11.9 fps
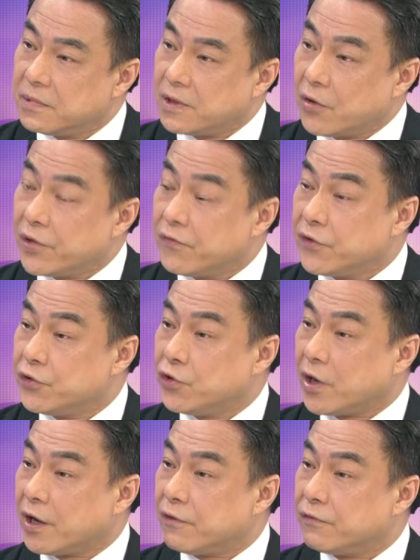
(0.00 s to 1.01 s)
Now, even
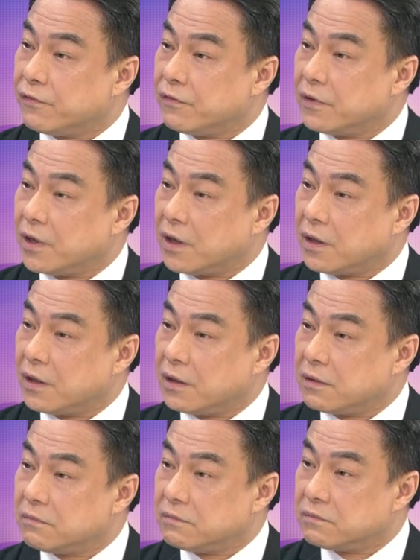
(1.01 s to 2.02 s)
you have
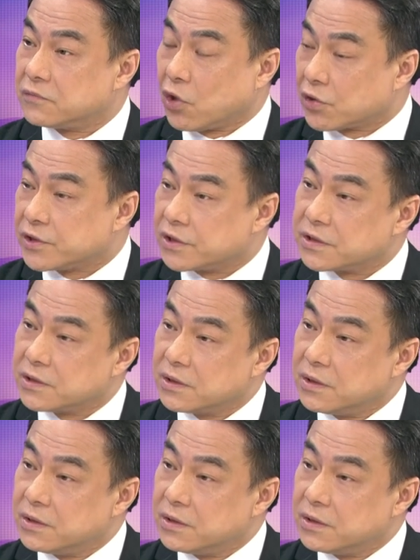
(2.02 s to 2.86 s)
uh, doctors,